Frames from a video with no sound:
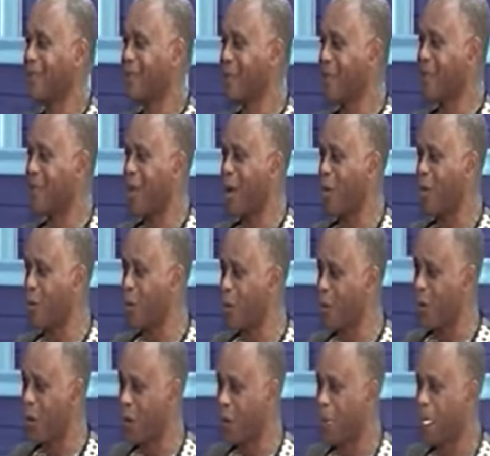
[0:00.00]
that I will
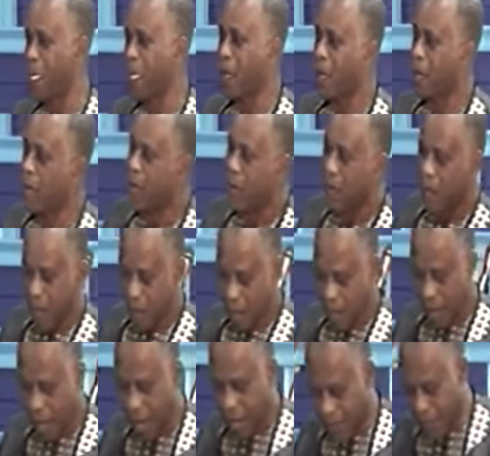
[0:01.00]
go.
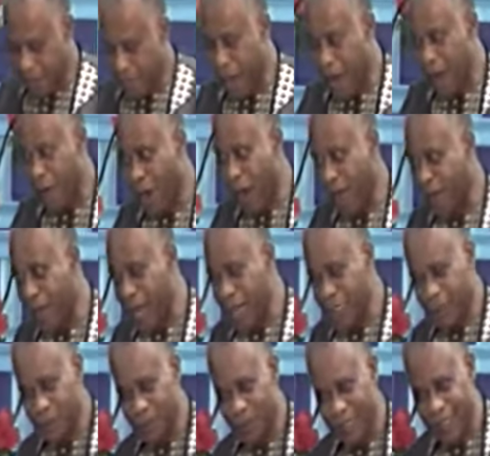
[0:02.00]
And then my wife
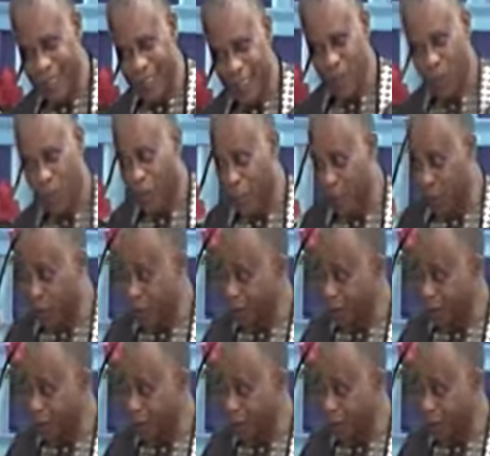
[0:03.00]
asked me this question.